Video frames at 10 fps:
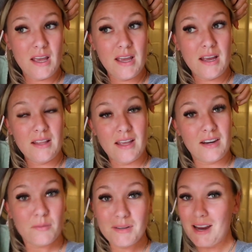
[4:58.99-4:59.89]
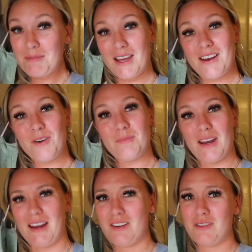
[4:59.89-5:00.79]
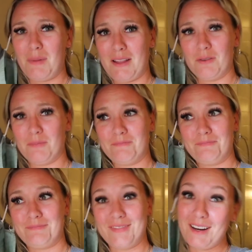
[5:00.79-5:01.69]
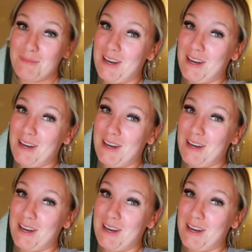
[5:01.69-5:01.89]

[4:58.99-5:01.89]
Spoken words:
and then it'll be time to head home, and I need to use the bathroom. Then it'll be